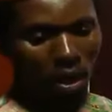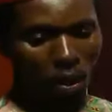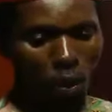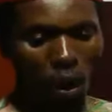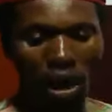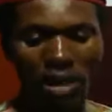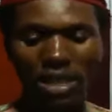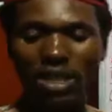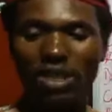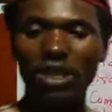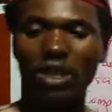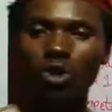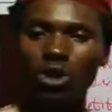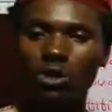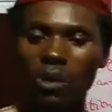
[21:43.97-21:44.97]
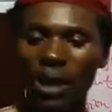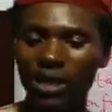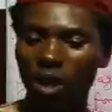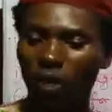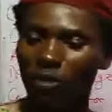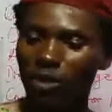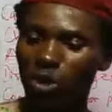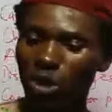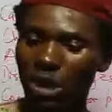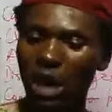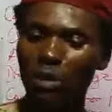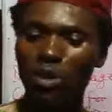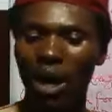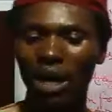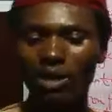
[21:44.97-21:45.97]
One is recruitment of
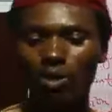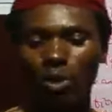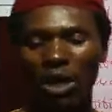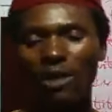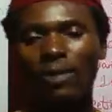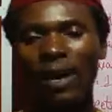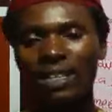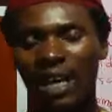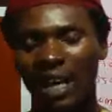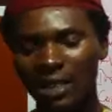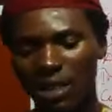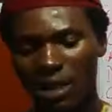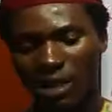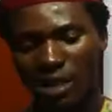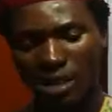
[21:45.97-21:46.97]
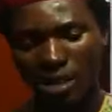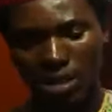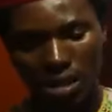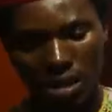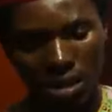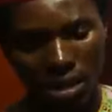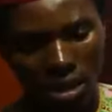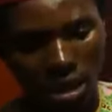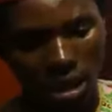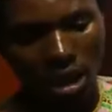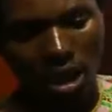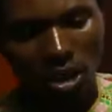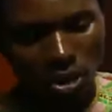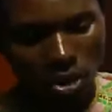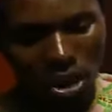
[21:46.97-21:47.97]
suitable and qualified candidates.
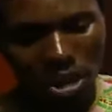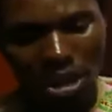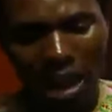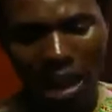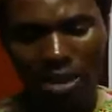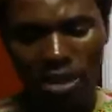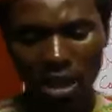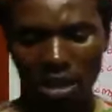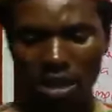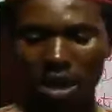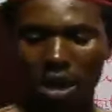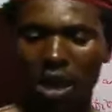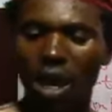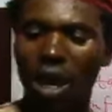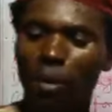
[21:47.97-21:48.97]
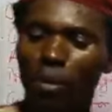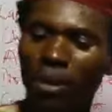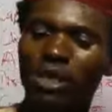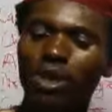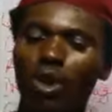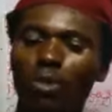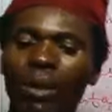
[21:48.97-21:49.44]
During the election, political